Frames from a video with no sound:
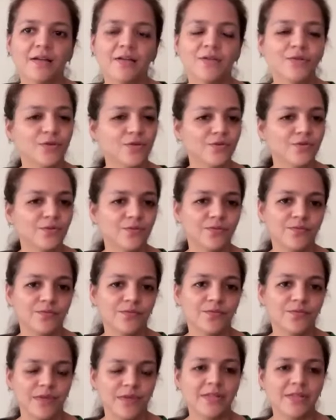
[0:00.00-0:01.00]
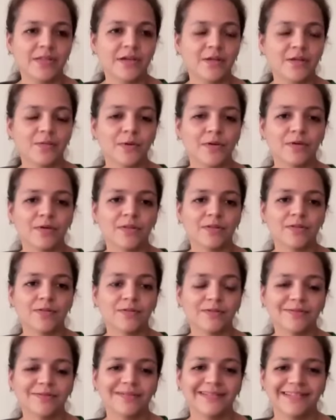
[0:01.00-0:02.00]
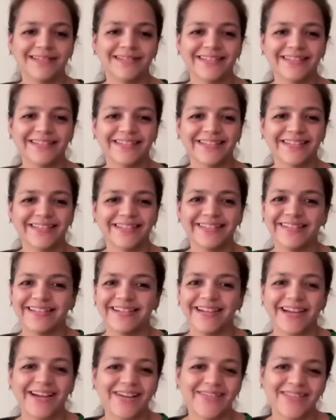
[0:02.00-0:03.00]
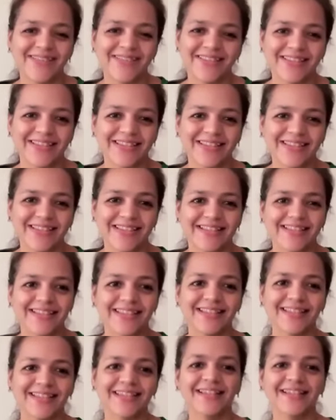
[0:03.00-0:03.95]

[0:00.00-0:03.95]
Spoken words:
Do you feel that way also? I'm just asking.